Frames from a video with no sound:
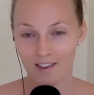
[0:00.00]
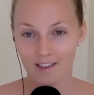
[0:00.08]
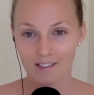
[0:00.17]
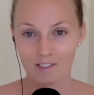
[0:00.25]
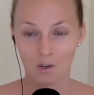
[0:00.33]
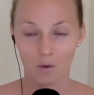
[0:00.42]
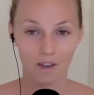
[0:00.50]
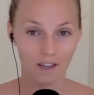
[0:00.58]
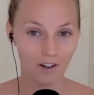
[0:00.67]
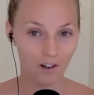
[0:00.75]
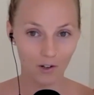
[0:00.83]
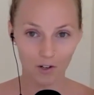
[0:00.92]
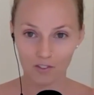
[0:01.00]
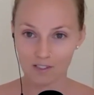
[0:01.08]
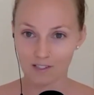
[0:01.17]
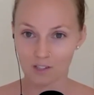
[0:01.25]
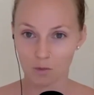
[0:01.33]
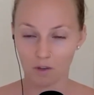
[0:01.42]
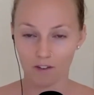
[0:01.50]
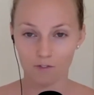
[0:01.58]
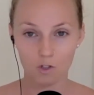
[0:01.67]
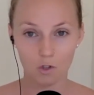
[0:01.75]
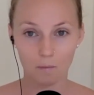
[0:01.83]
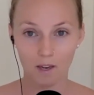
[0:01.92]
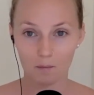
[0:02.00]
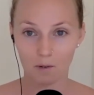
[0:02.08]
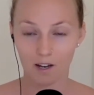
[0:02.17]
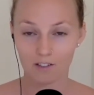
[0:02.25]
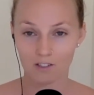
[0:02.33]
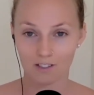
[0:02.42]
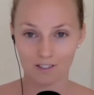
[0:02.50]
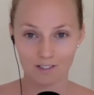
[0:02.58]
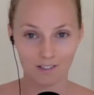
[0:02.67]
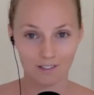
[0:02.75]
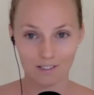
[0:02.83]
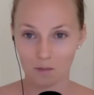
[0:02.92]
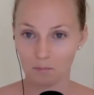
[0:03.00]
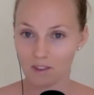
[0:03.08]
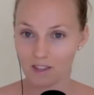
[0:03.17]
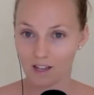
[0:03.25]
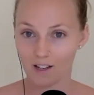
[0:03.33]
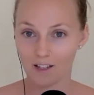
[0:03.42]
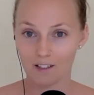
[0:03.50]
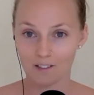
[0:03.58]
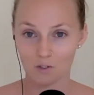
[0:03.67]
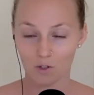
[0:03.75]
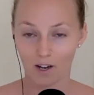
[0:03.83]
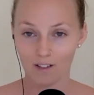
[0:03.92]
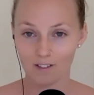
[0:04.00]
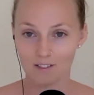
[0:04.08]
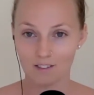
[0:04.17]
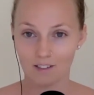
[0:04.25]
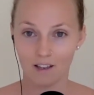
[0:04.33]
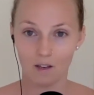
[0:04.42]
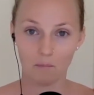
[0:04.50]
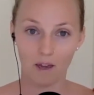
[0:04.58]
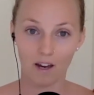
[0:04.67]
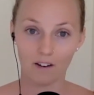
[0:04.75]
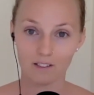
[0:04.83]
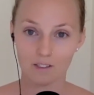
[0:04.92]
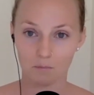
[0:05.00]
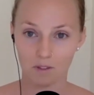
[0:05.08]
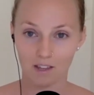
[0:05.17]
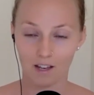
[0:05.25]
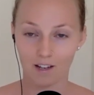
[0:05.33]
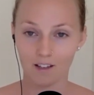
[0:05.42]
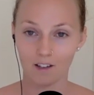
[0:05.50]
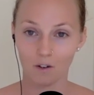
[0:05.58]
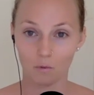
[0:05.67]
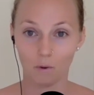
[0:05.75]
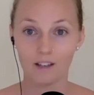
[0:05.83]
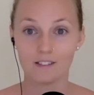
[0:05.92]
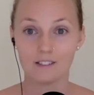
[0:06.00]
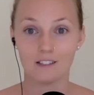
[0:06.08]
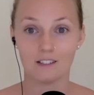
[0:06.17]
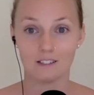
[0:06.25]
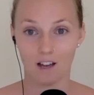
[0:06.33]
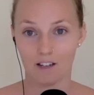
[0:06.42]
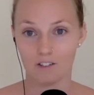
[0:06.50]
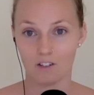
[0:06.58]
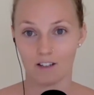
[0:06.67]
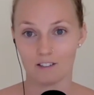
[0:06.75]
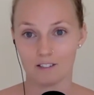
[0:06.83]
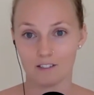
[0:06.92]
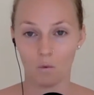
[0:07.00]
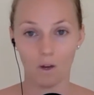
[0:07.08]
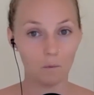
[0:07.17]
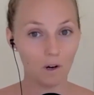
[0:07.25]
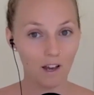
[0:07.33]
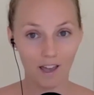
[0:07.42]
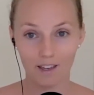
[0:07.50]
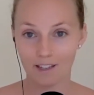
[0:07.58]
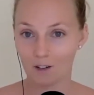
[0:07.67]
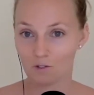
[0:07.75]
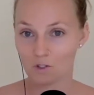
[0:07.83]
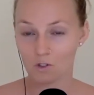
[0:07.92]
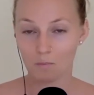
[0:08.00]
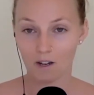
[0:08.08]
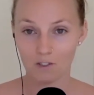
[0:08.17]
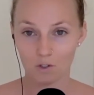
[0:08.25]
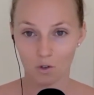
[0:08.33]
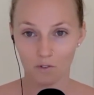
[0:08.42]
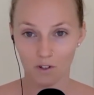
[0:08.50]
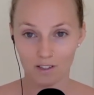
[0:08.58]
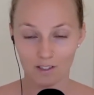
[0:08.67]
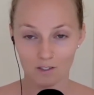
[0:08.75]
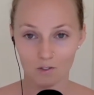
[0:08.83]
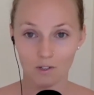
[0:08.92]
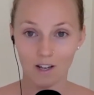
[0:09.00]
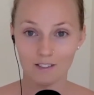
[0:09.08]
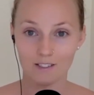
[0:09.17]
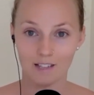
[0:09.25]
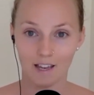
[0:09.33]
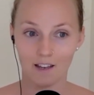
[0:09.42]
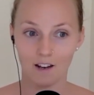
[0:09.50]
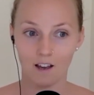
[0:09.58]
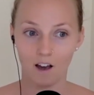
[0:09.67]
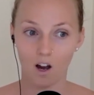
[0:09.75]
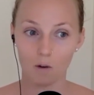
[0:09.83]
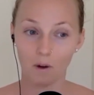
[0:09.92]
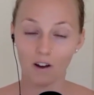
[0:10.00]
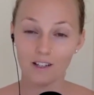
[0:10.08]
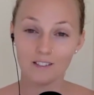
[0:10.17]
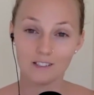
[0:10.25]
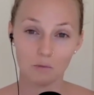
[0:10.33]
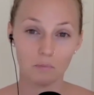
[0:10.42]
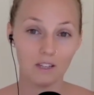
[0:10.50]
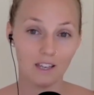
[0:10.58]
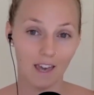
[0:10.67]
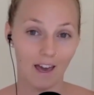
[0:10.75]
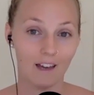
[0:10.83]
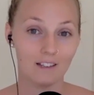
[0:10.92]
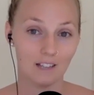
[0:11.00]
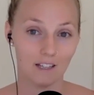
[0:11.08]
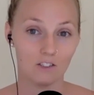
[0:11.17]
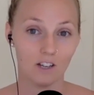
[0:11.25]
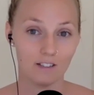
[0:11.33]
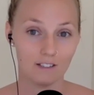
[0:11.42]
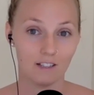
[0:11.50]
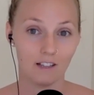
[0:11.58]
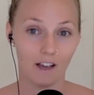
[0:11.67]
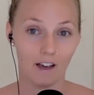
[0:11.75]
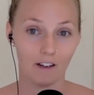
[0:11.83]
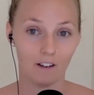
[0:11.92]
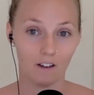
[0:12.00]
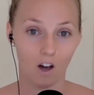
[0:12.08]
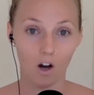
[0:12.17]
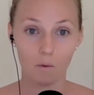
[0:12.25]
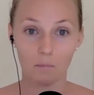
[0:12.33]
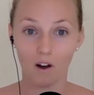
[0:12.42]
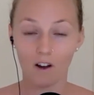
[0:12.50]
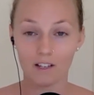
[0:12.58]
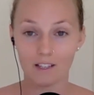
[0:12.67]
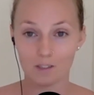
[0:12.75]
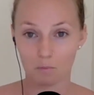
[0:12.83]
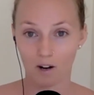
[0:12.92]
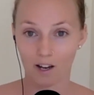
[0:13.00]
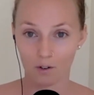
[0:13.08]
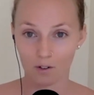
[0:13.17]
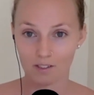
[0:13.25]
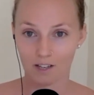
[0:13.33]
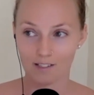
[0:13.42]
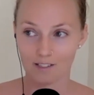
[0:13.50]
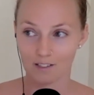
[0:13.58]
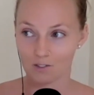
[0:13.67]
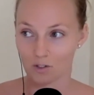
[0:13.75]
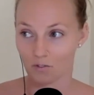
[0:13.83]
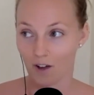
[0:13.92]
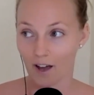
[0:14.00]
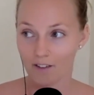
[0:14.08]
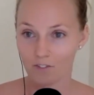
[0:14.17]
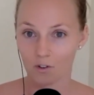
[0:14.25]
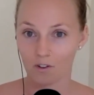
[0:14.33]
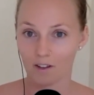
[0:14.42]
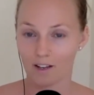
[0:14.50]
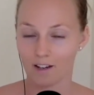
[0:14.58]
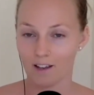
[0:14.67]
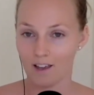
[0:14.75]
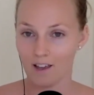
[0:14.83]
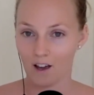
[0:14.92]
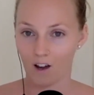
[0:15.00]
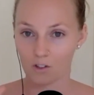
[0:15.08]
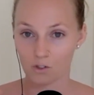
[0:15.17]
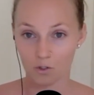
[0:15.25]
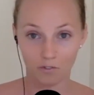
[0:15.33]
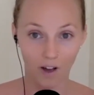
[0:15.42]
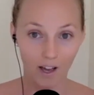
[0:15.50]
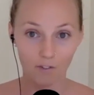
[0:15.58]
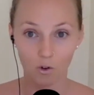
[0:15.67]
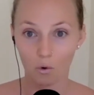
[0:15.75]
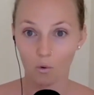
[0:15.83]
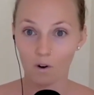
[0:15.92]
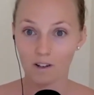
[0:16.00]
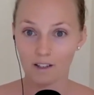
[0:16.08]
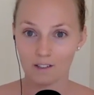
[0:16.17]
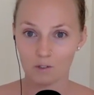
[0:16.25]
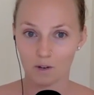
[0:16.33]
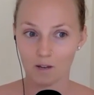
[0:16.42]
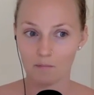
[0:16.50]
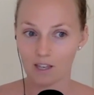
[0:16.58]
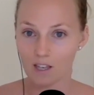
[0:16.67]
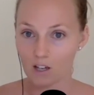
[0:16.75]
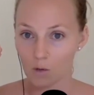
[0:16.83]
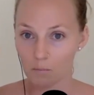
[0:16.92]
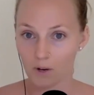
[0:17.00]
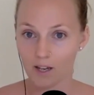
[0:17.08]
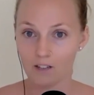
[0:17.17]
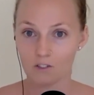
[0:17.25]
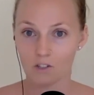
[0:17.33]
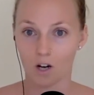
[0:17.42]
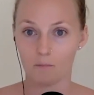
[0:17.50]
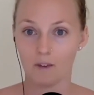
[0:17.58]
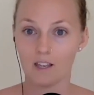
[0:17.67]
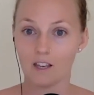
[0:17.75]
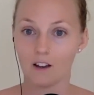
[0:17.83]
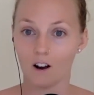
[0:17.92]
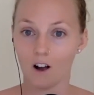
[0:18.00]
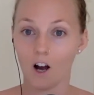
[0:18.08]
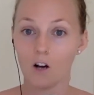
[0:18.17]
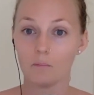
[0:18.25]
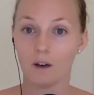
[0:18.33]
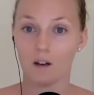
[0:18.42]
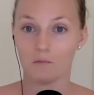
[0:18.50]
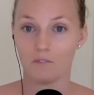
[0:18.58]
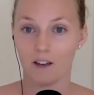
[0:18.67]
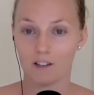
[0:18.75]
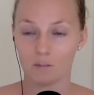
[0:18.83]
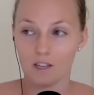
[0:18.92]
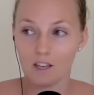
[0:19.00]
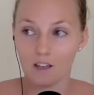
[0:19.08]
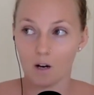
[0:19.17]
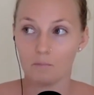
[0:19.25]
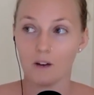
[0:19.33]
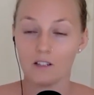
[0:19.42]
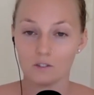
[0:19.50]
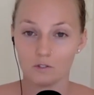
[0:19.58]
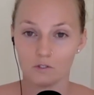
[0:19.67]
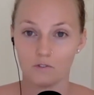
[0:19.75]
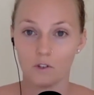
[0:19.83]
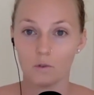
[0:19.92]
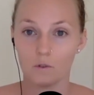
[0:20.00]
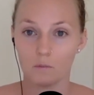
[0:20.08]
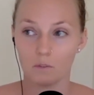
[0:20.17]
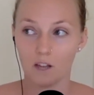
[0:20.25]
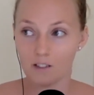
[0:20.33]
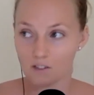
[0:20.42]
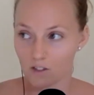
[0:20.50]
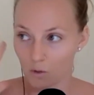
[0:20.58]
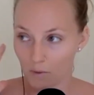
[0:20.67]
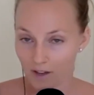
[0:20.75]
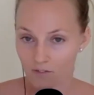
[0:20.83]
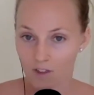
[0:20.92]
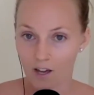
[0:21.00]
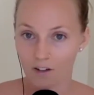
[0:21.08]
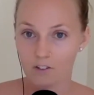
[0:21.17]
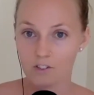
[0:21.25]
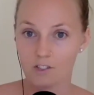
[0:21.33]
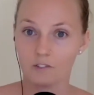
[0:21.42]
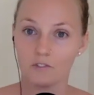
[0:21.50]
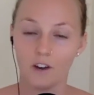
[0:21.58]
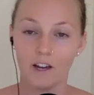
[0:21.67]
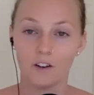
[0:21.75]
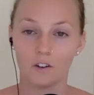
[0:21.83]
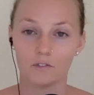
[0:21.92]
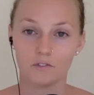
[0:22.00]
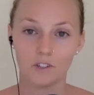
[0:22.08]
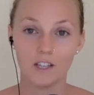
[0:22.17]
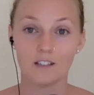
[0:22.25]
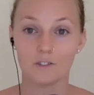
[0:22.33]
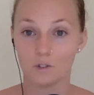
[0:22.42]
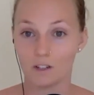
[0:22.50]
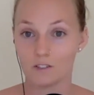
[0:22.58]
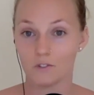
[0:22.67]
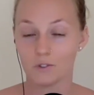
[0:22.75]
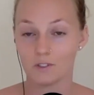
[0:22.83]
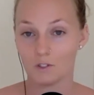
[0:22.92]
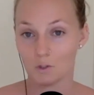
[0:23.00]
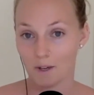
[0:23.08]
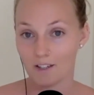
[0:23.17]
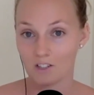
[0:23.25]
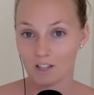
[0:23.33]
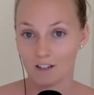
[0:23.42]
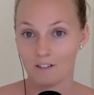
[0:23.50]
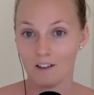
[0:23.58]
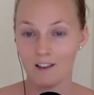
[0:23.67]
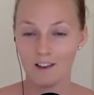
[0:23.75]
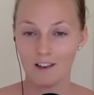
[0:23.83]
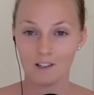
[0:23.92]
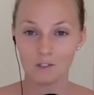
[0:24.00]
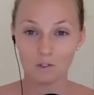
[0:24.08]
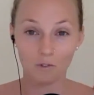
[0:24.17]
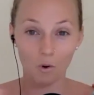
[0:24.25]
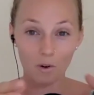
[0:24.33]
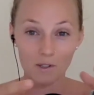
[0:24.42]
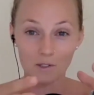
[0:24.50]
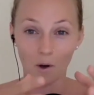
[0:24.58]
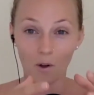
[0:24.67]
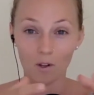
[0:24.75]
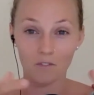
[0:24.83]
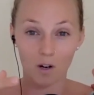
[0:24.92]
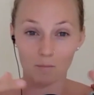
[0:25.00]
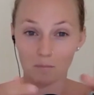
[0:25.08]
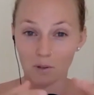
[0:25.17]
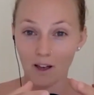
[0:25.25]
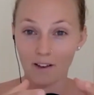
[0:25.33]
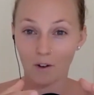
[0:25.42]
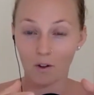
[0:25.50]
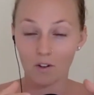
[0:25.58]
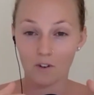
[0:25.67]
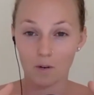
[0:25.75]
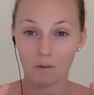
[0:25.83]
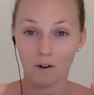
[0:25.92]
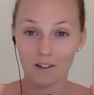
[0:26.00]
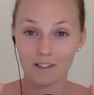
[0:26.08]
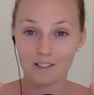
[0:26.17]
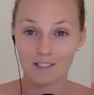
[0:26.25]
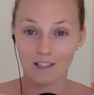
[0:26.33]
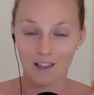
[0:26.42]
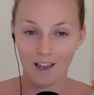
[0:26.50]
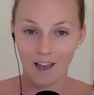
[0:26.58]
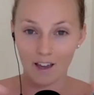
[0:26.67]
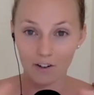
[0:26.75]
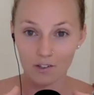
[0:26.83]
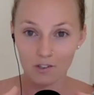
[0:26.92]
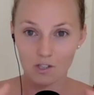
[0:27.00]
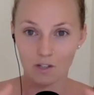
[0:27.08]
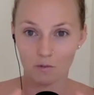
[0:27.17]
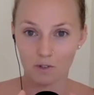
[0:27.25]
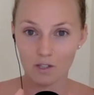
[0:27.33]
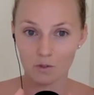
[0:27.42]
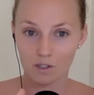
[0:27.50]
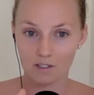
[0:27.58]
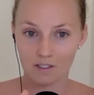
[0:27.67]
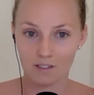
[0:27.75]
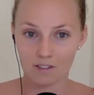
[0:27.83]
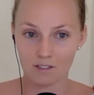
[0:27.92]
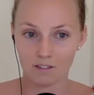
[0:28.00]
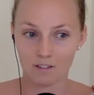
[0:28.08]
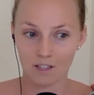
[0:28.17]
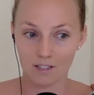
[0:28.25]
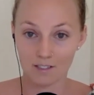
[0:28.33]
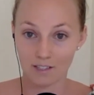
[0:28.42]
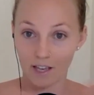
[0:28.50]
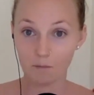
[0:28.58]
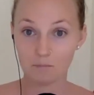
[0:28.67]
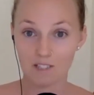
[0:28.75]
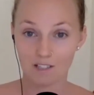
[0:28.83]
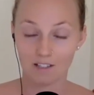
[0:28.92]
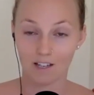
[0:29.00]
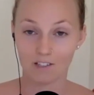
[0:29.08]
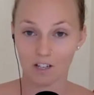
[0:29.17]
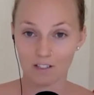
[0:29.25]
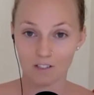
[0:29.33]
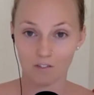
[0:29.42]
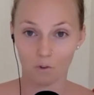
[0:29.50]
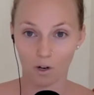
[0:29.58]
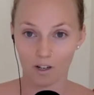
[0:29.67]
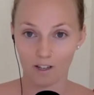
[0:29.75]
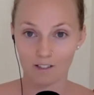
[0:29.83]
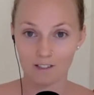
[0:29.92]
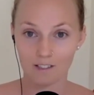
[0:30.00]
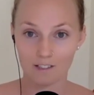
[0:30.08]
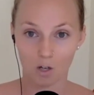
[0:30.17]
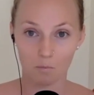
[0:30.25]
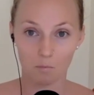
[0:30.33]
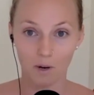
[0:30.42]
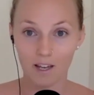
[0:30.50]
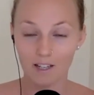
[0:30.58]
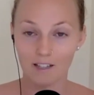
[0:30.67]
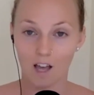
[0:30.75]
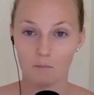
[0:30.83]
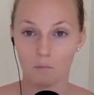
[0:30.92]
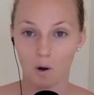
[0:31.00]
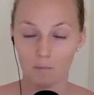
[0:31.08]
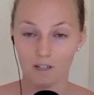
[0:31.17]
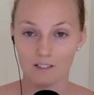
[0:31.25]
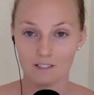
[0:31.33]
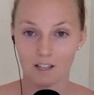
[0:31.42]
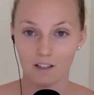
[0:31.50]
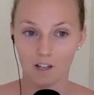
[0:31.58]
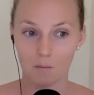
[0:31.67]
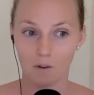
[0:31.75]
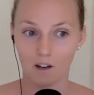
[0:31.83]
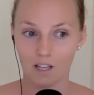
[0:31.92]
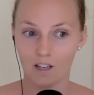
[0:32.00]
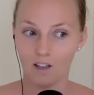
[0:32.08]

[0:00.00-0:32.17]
So in our nervous system, we have two main branches: sympathetic, stress, parasympathetic, rest and digest. When we're hanging out too much over in the stress state, our bodies simply can't digest in that. Our body is prioritizing survival and our survival organs, right? Making our brain sharp, making our heart pump fast, making our muscles filled with blood so that we have the energy to fight or flee a stressful situation. So of course, all of our blood, all of our body's energy and resources escapes the digestive organs because our brain in that moment is telling our body